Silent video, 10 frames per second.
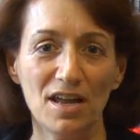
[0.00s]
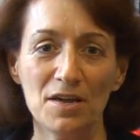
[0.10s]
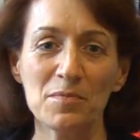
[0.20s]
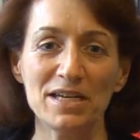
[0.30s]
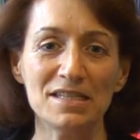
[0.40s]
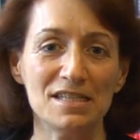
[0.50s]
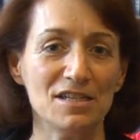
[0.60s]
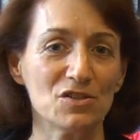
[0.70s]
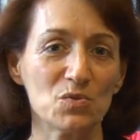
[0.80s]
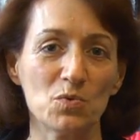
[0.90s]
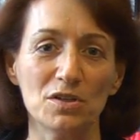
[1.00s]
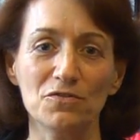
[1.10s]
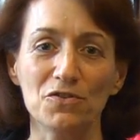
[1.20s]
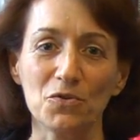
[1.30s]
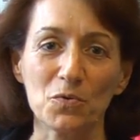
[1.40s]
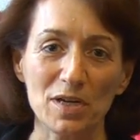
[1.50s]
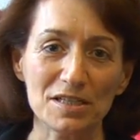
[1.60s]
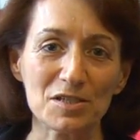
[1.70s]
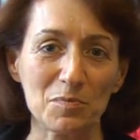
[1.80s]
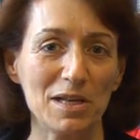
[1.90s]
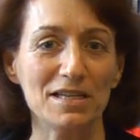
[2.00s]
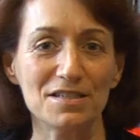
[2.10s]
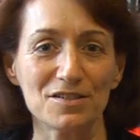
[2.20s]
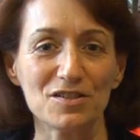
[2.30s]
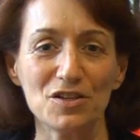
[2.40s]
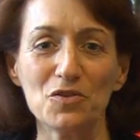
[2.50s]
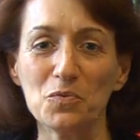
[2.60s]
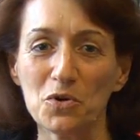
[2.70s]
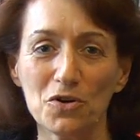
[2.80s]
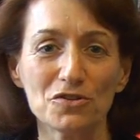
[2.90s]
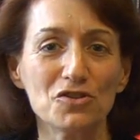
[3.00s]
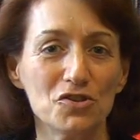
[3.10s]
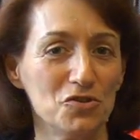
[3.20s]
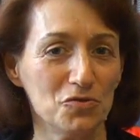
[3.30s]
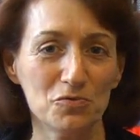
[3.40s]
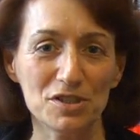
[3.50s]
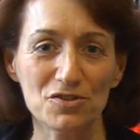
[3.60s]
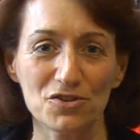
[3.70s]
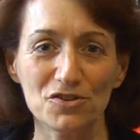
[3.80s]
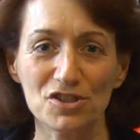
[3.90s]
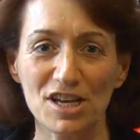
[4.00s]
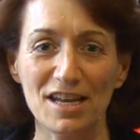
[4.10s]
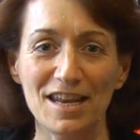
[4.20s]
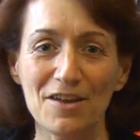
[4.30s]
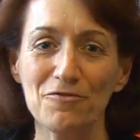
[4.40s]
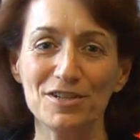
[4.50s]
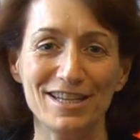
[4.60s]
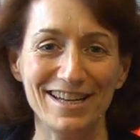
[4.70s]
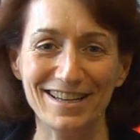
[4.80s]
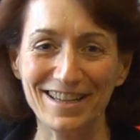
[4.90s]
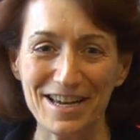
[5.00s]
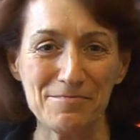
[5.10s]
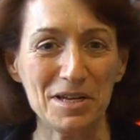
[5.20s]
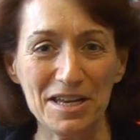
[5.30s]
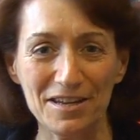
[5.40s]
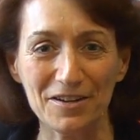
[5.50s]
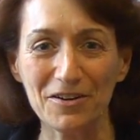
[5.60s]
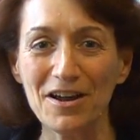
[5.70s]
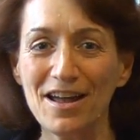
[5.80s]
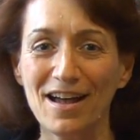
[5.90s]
MIT is one of the greatest places in the world to do research, and every day I come in here,